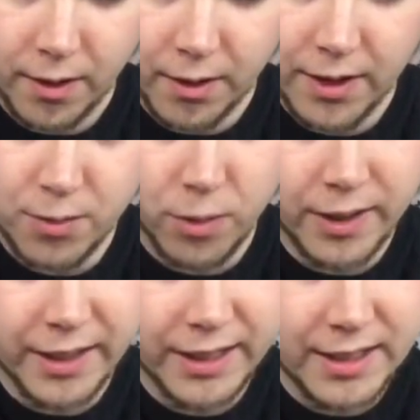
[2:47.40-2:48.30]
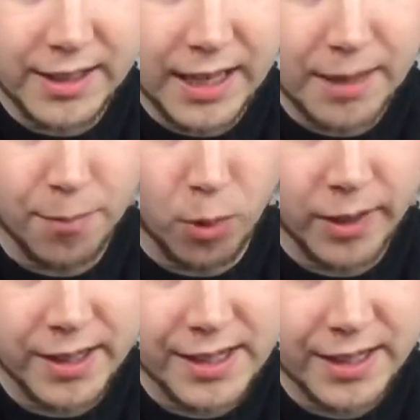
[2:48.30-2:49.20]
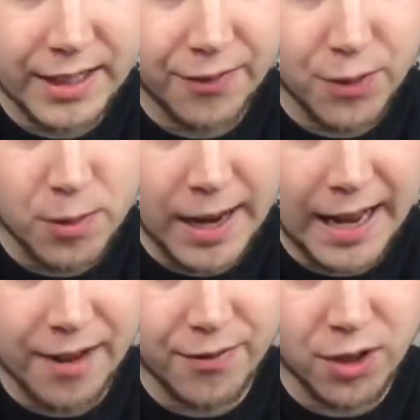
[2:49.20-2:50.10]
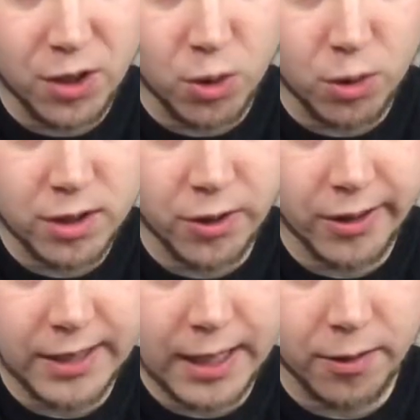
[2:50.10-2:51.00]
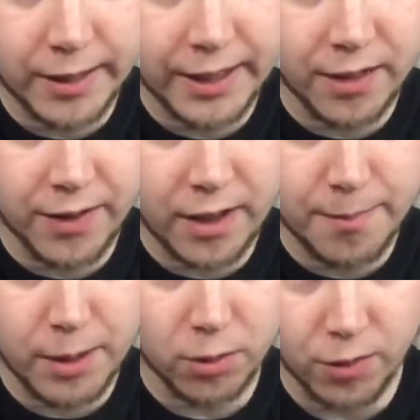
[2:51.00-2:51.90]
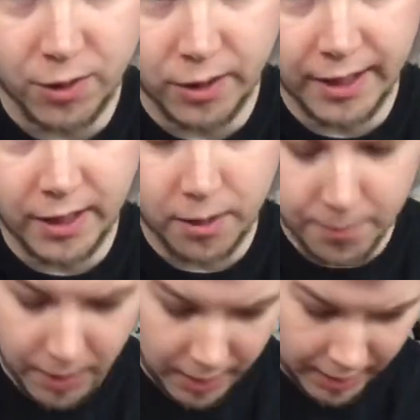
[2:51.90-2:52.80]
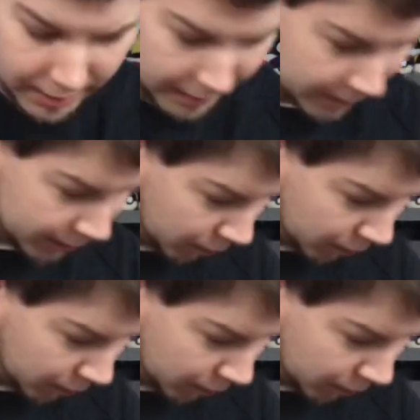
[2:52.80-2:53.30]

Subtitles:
This one is 10 points if you have your starting tile in the very middle of your kingdom, and so